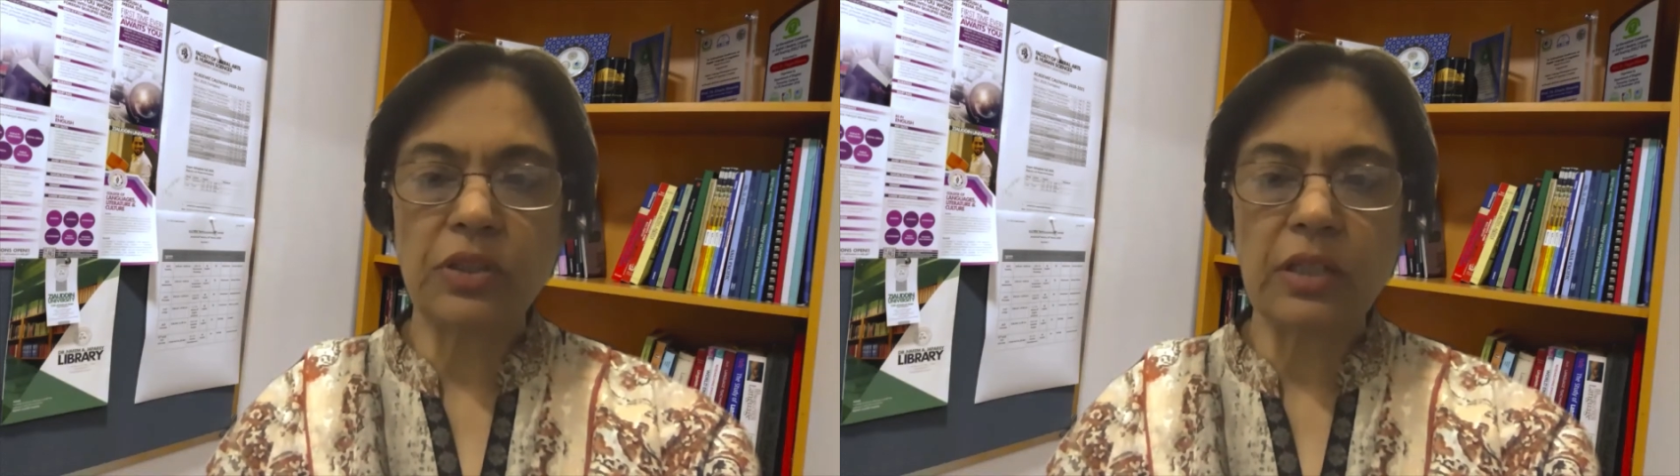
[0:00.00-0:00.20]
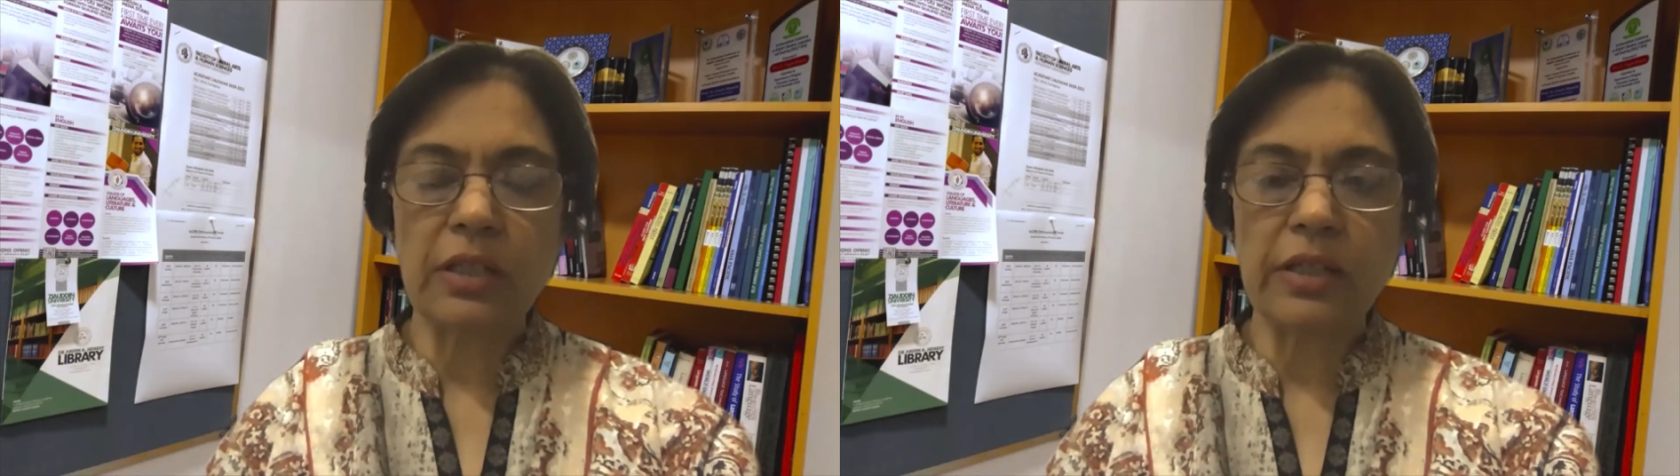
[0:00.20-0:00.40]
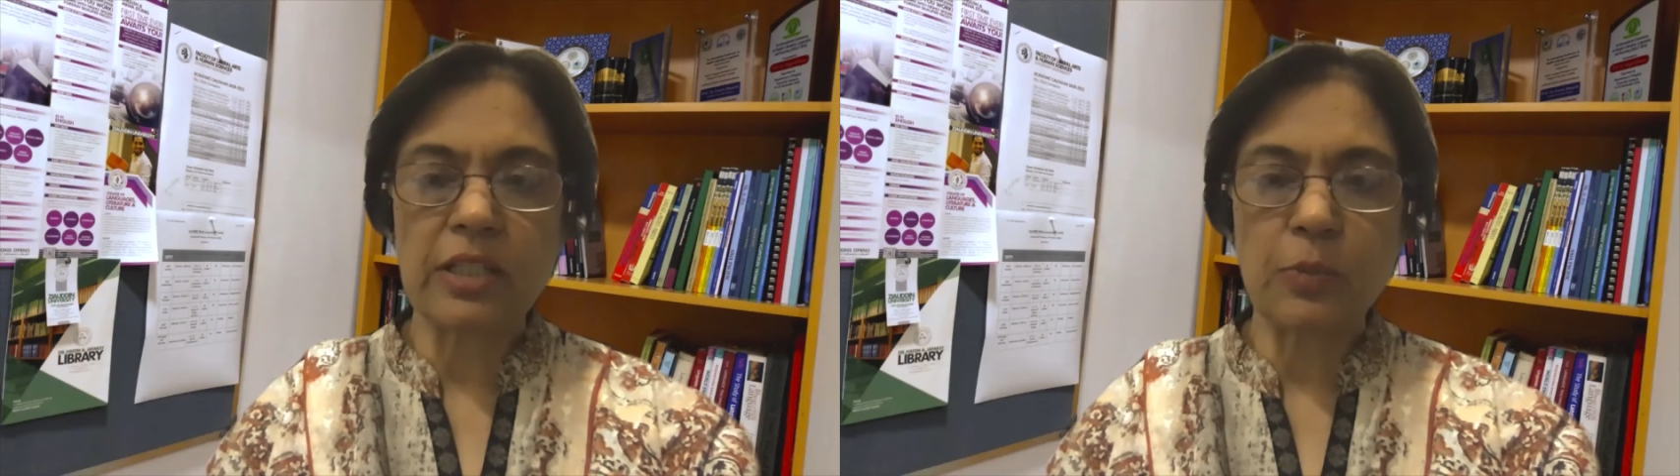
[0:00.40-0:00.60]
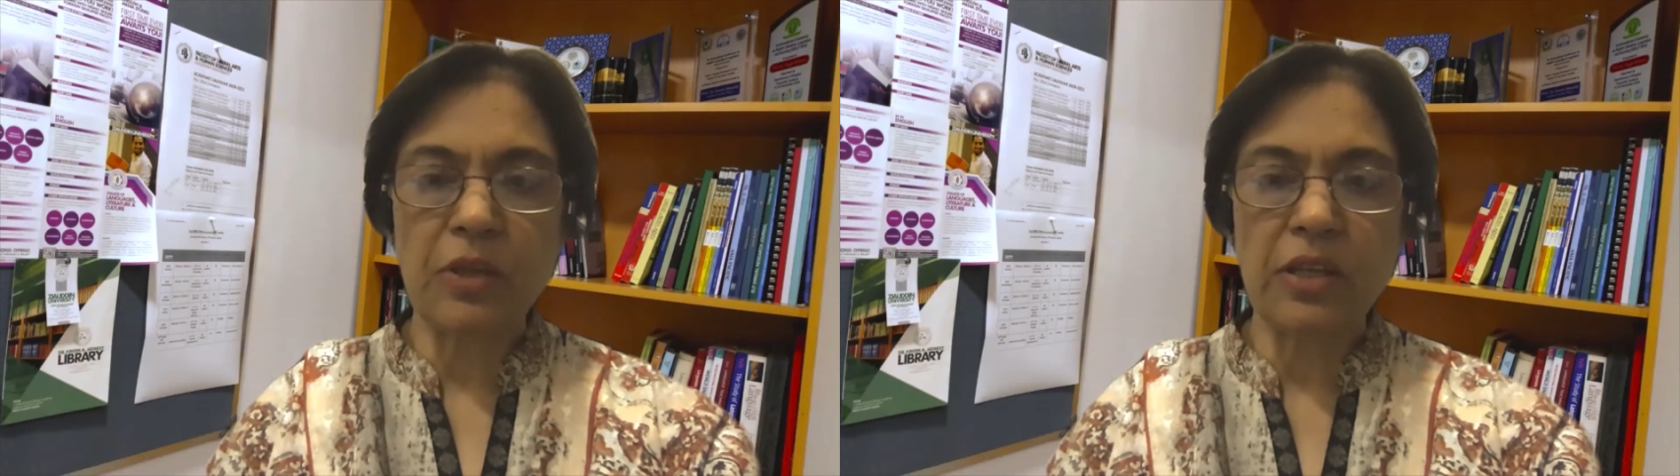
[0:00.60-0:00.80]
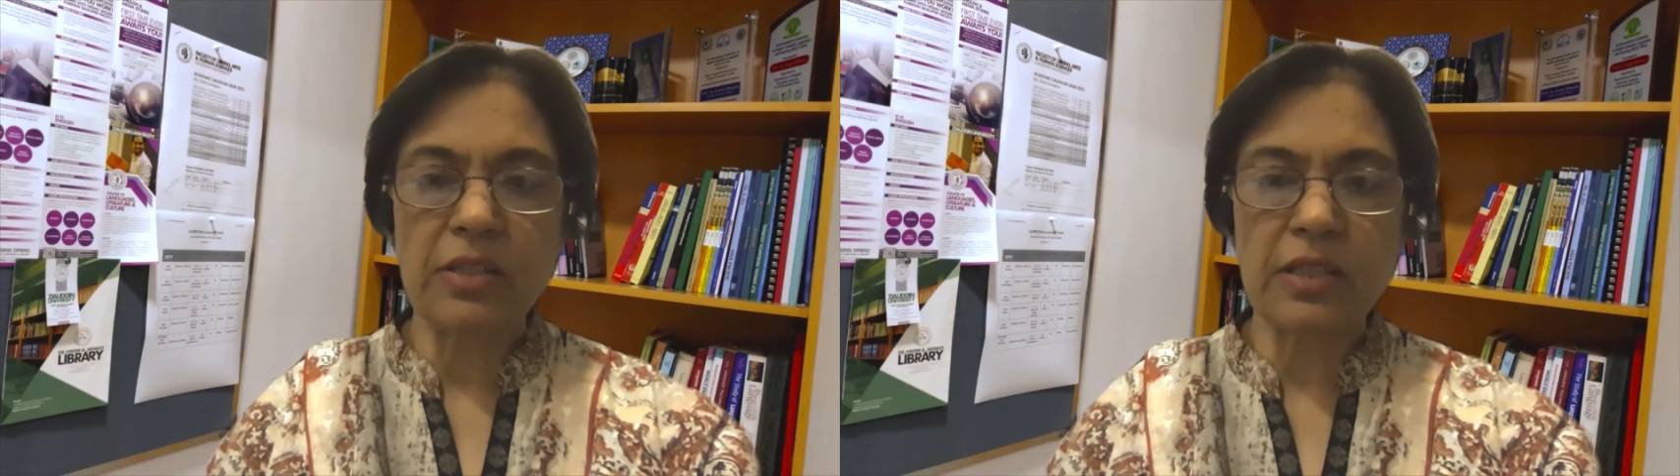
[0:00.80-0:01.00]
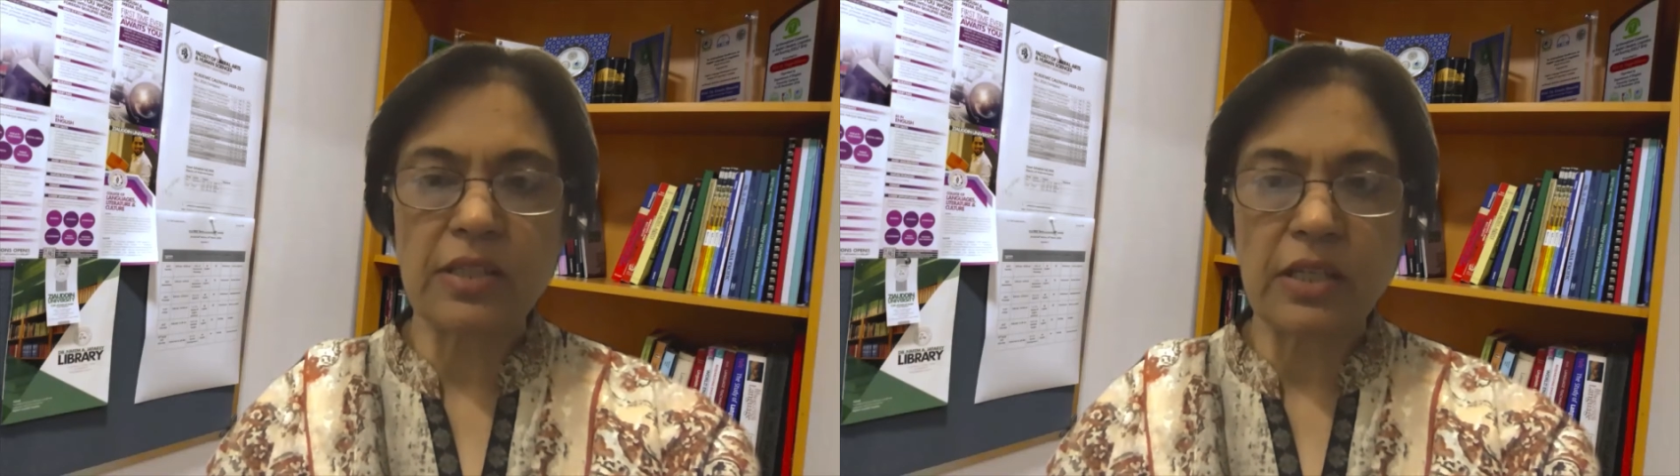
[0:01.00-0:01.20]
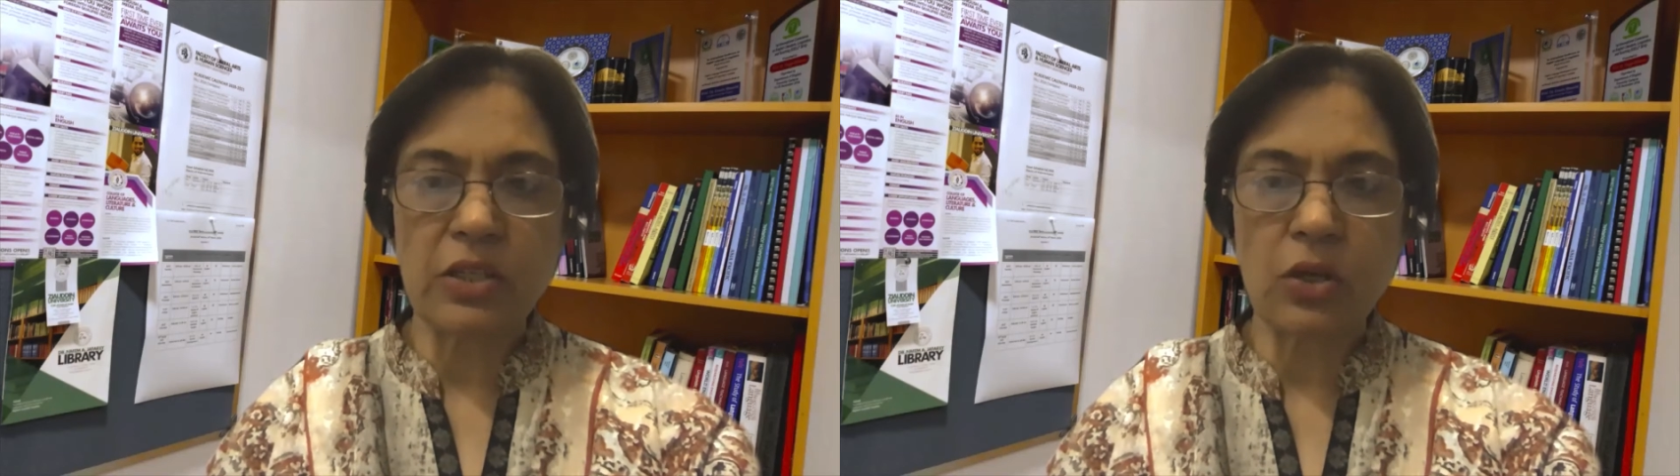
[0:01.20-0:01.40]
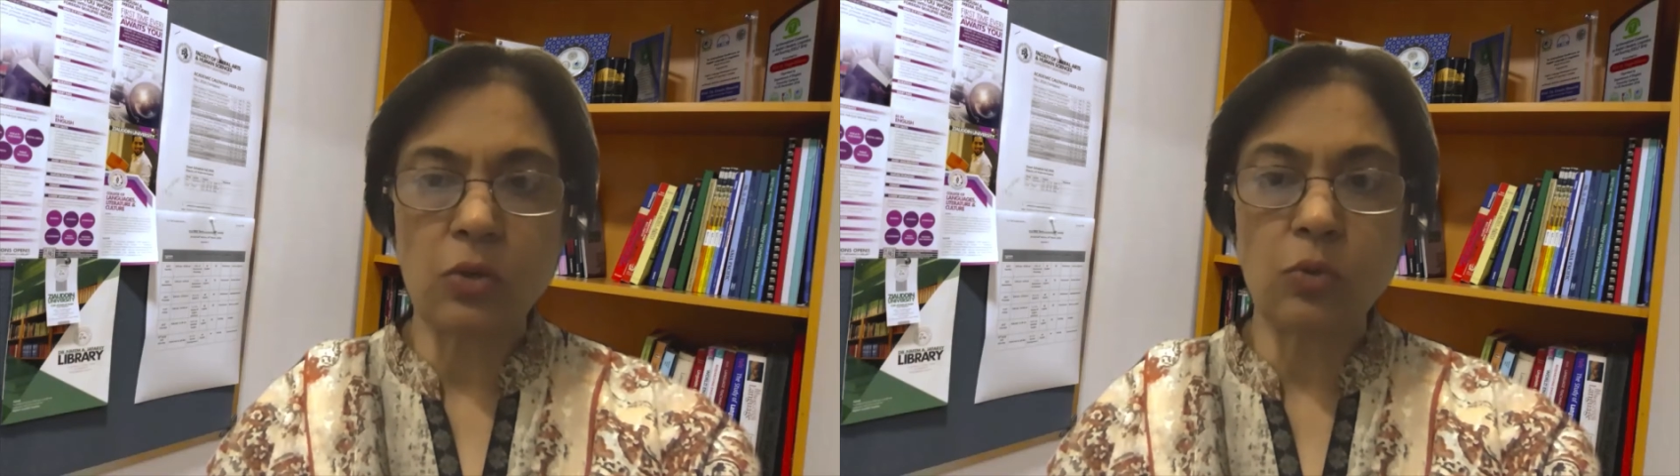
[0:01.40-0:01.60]
experiences
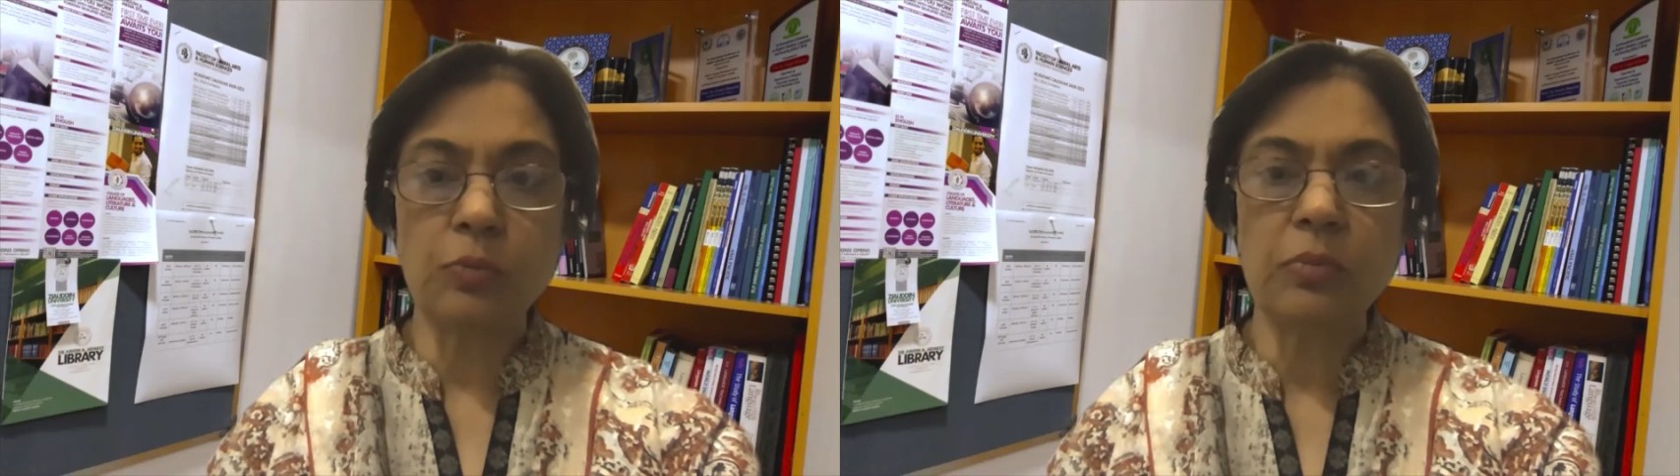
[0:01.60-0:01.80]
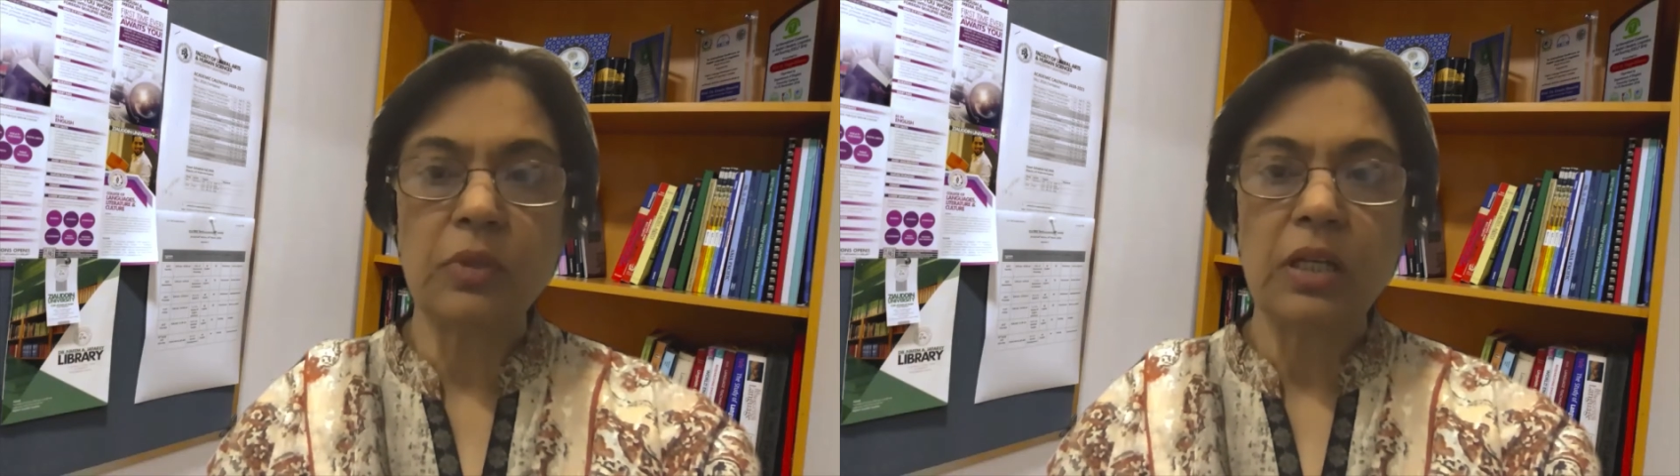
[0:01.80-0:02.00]
at home,